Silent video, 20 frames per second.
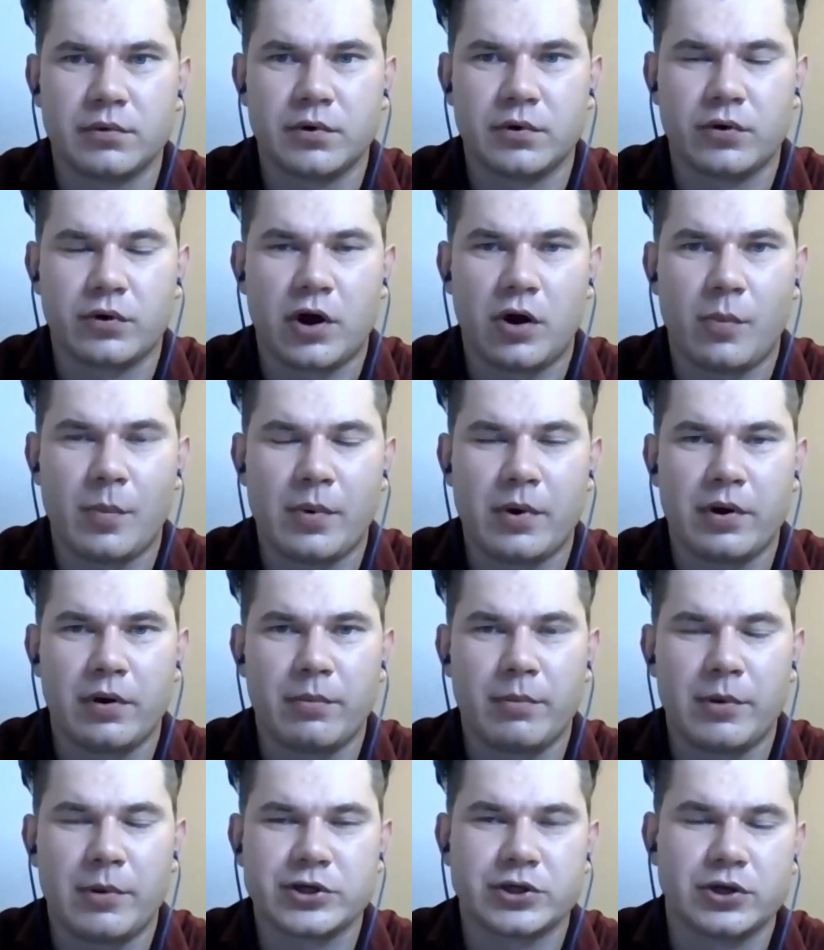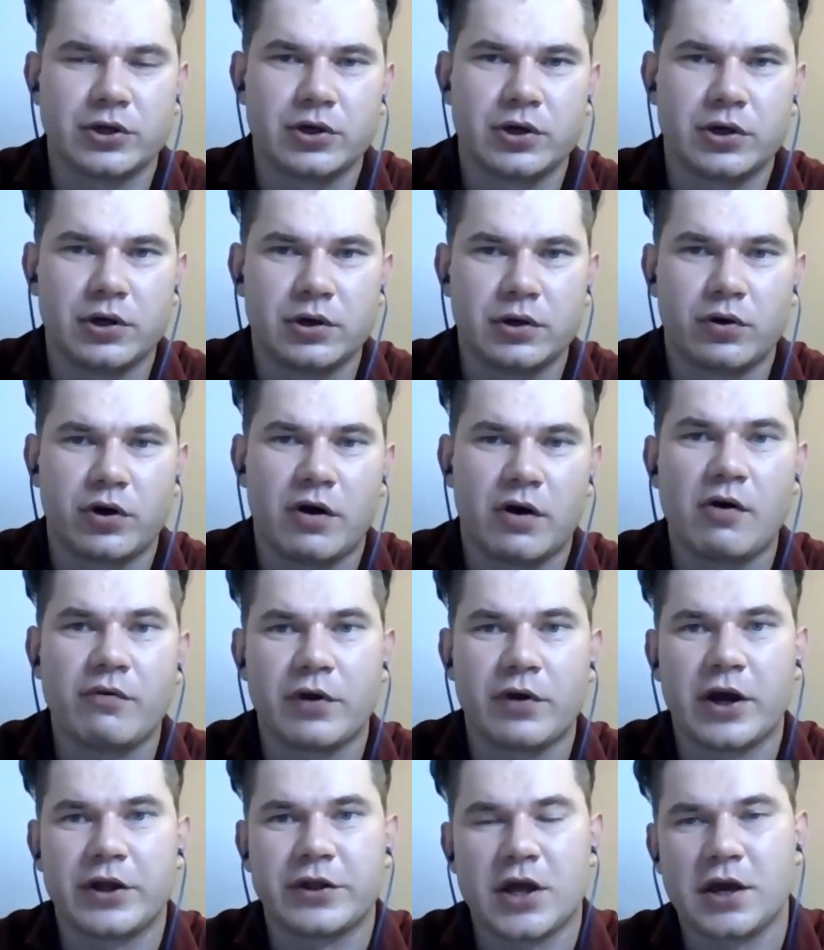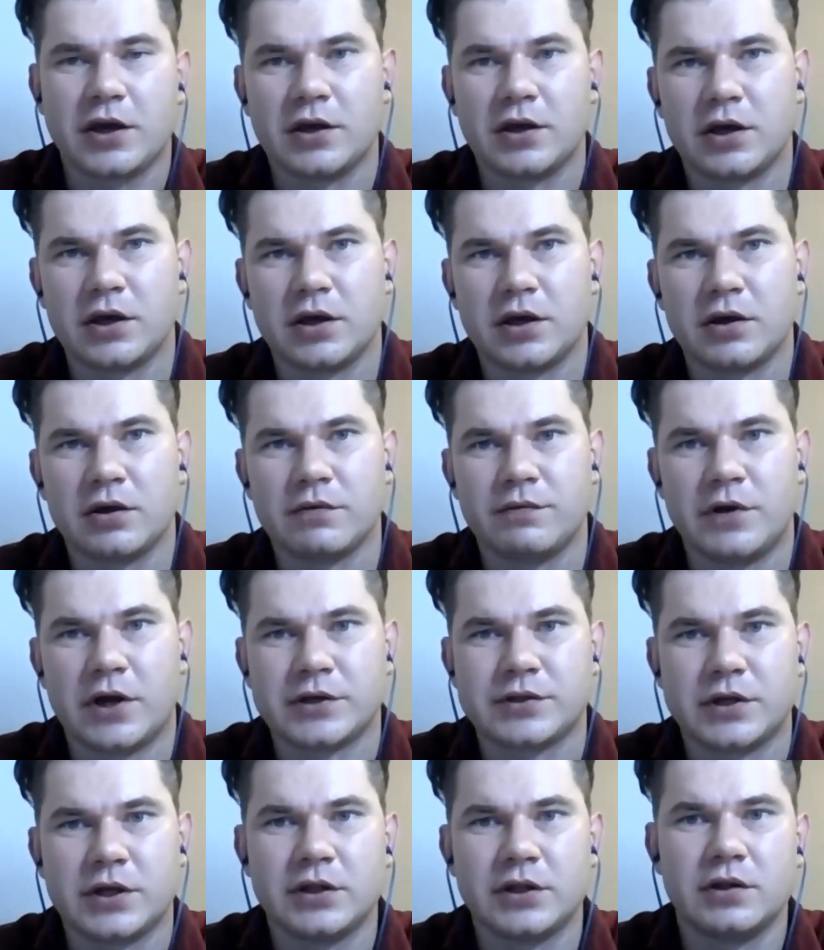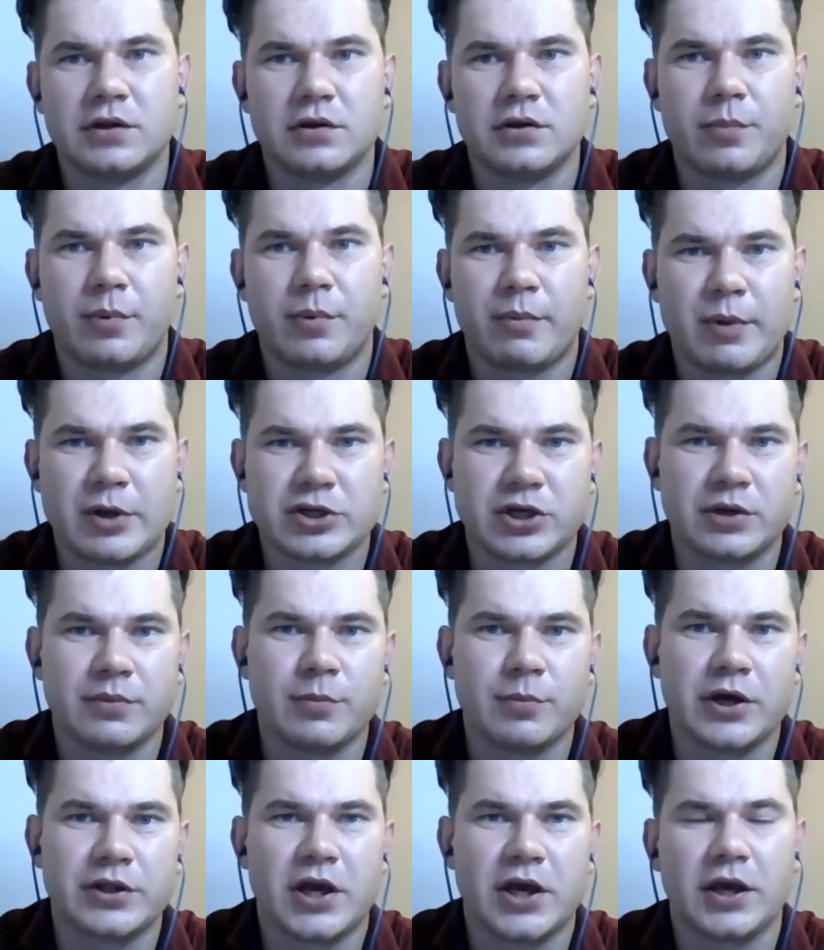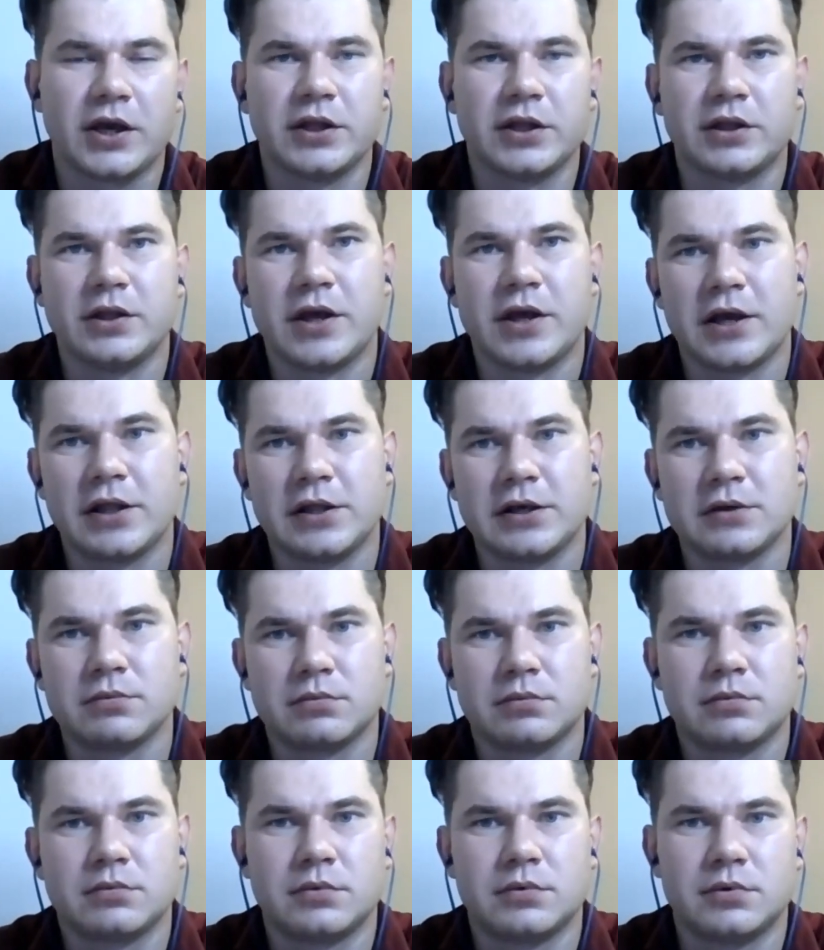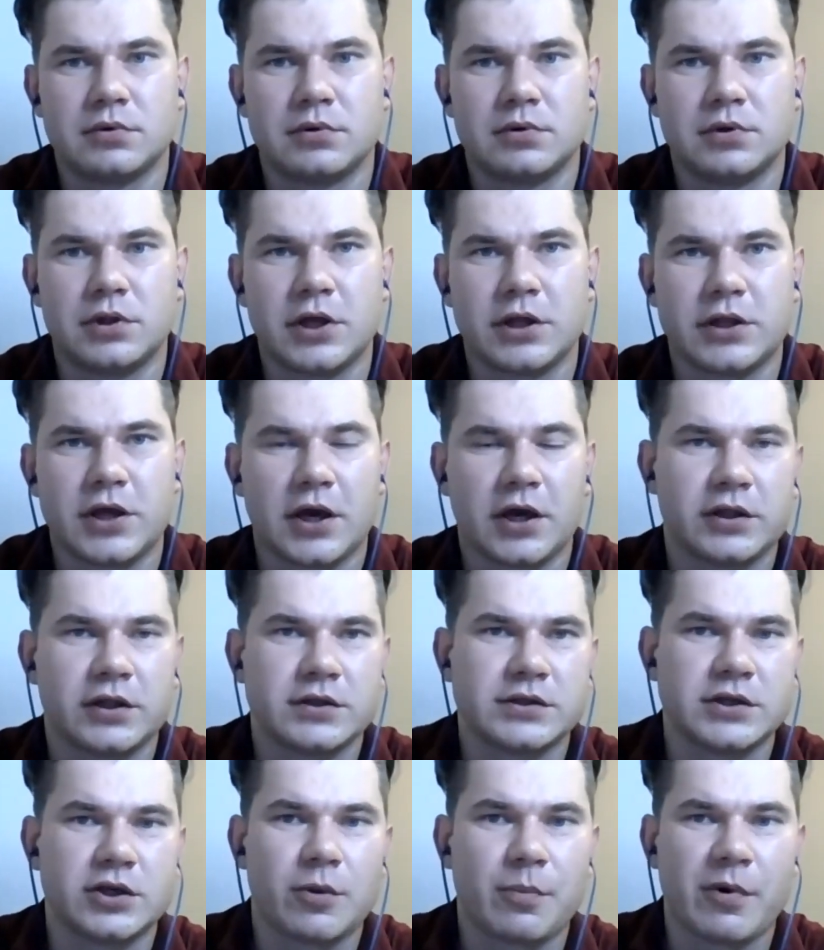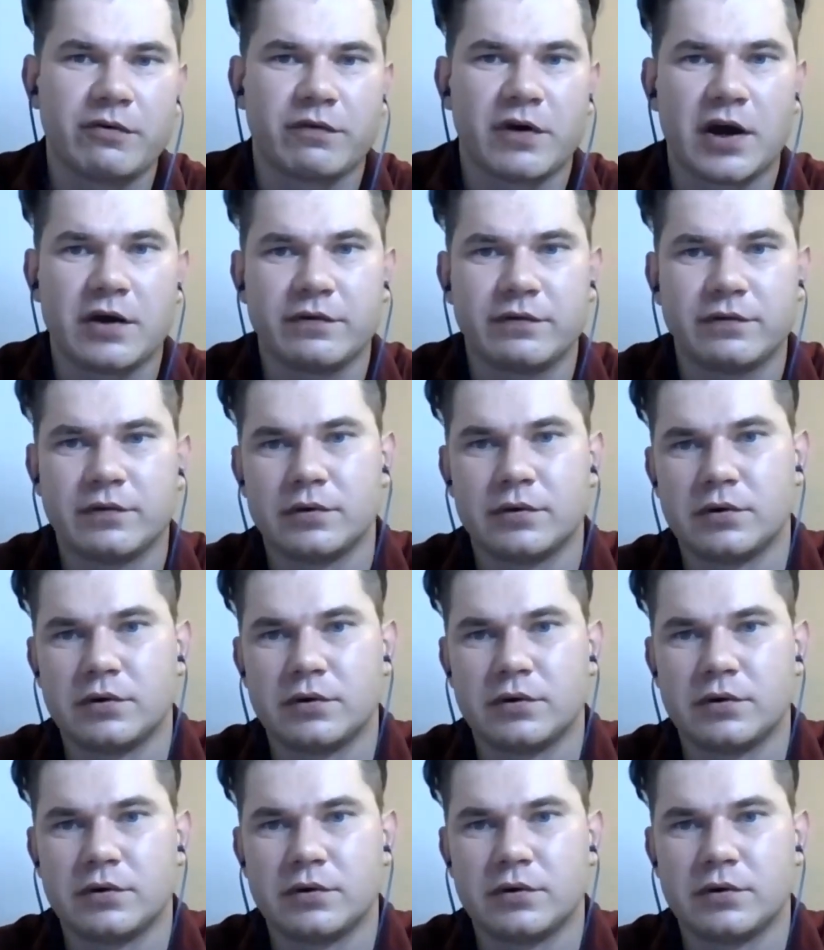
or how much or how often I take uh, finasteride or Propecia, I take it daily not taking 0.5 uh,